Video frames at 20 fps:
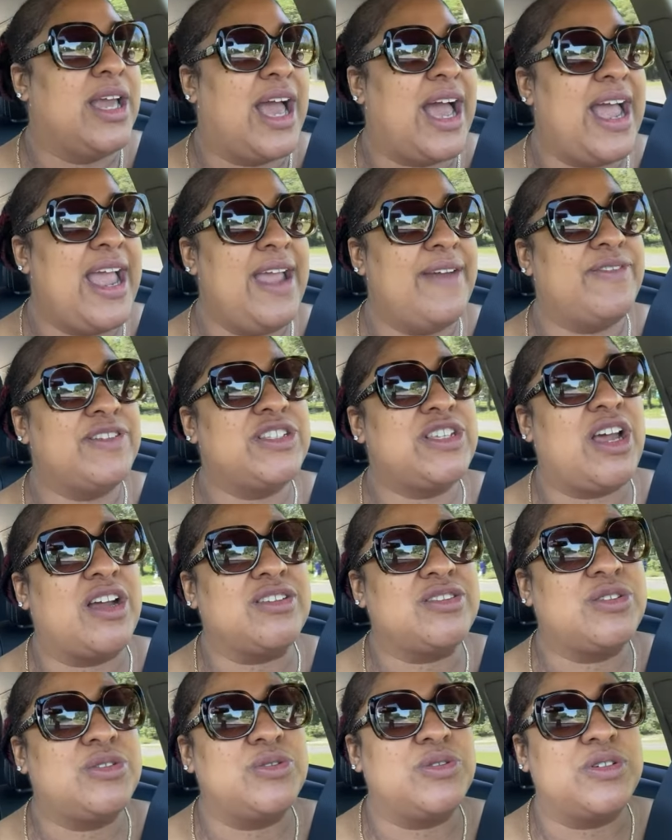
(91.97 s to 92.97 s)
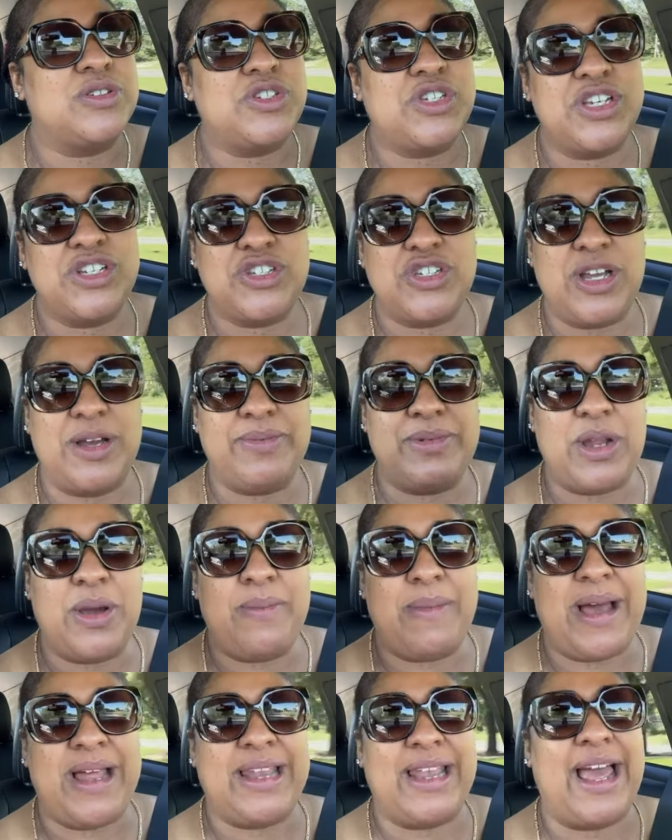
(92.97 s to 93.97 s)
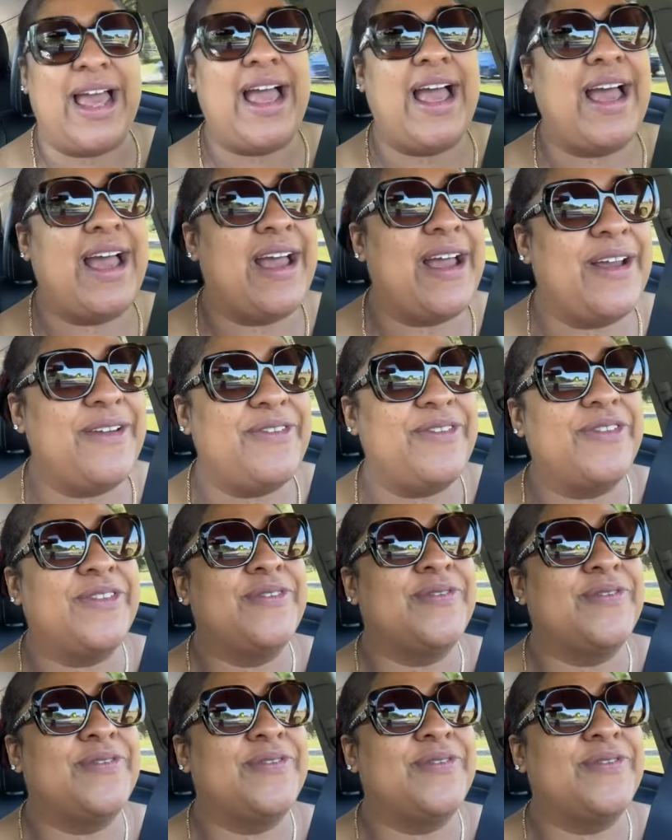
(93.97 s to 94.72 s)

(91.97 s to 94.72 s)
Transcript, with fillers: I haven't talked to her. She jumped on my live.